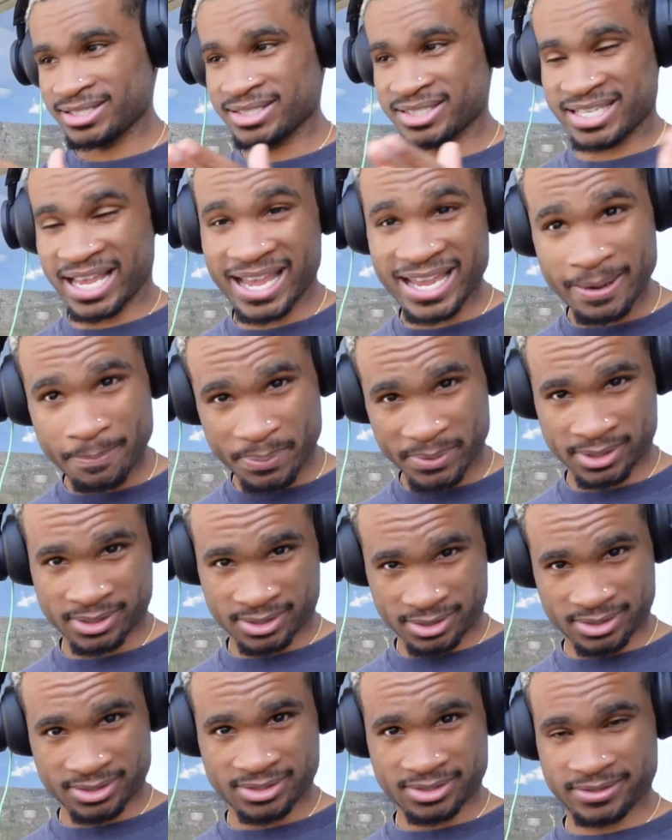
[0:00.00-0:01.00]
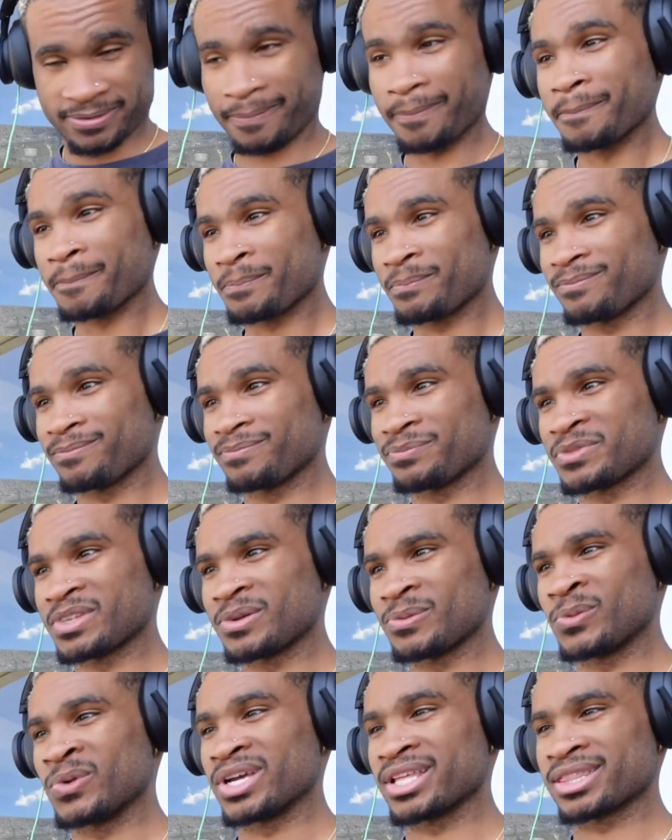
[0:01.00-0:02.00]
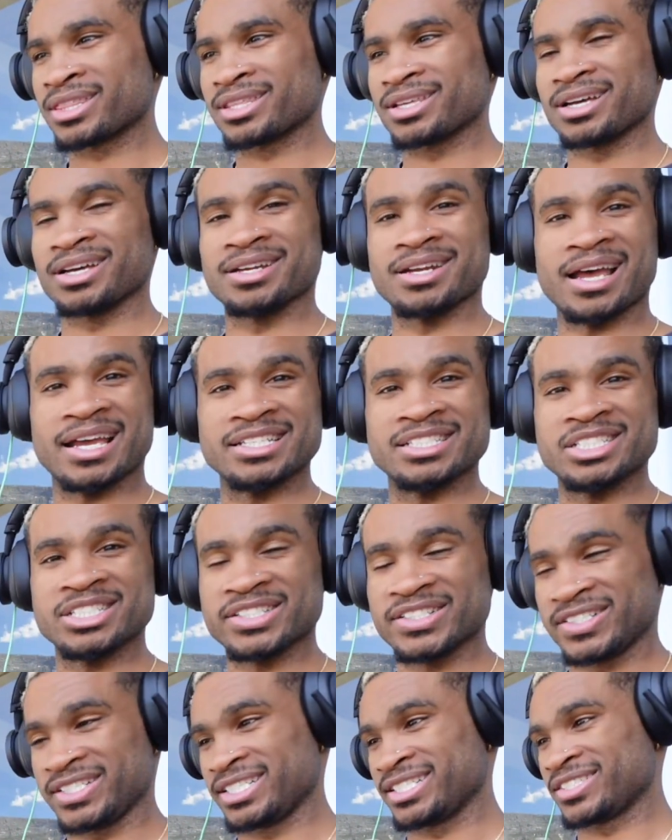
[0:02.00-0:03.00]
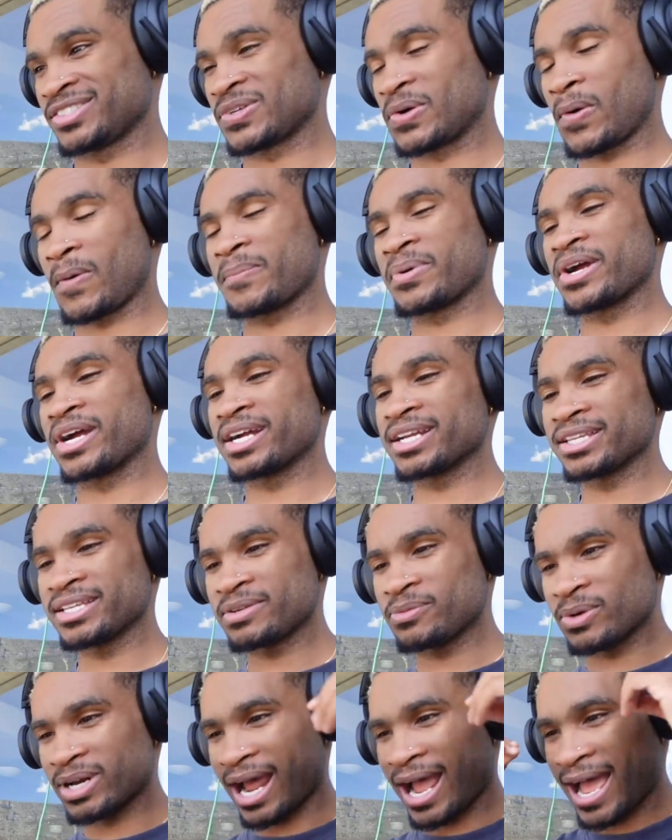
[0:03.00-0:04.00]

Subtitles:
tape with a Nigerian. So apparently what